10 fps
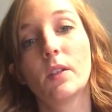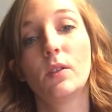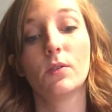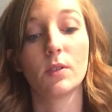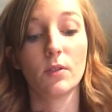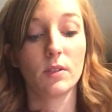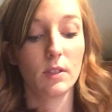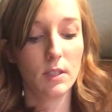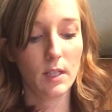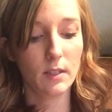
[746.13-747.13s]
use those
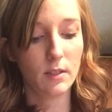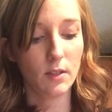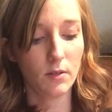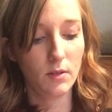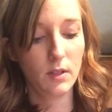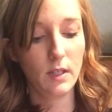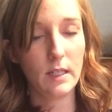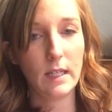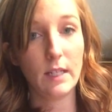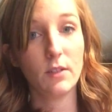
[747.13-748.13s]
instead. So
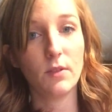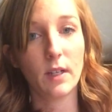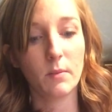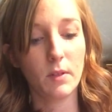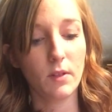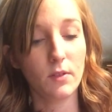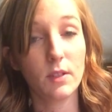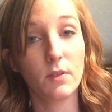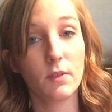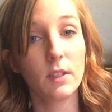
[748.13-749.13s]
I do recommend those.
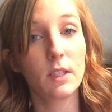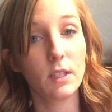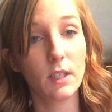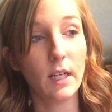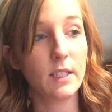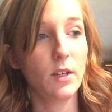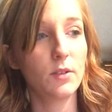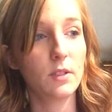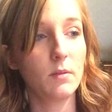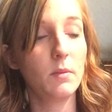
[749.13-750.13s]
They're really good. I
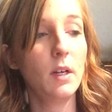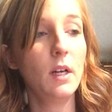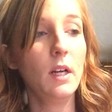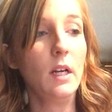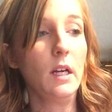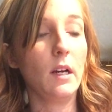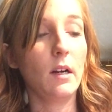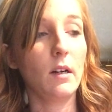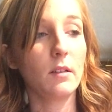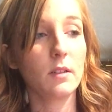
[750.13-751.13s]
toast them.
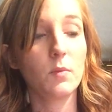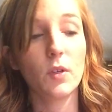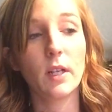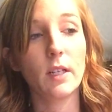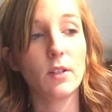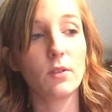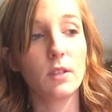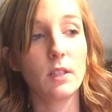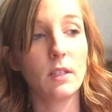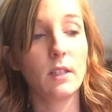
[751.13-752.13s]
This morning I
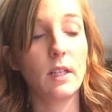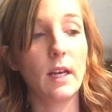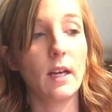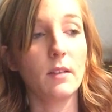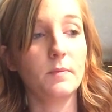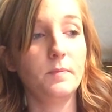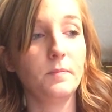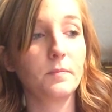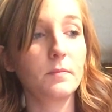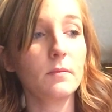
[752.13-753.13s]
toasted it and had
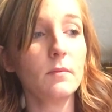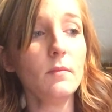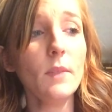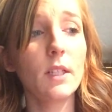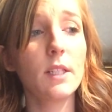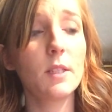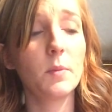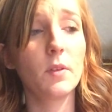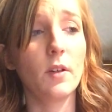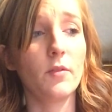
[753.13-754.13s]
a
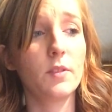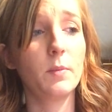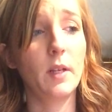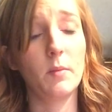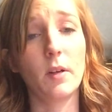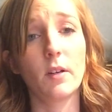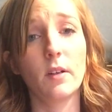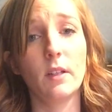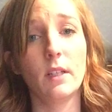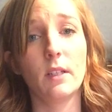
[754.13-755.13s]
teaspoon of peanut butter
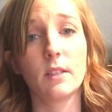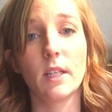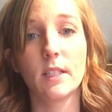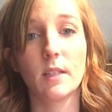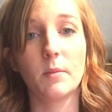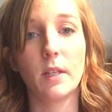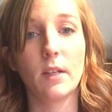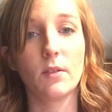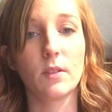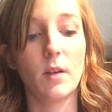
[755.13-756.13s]
and then sliced up
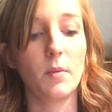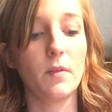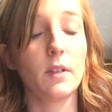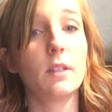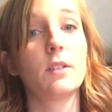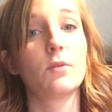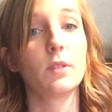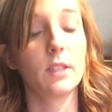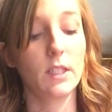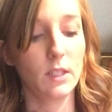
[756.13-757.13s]
banana on top of it, and it's
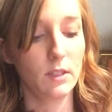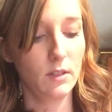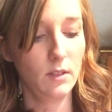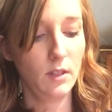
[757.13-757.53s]
really good.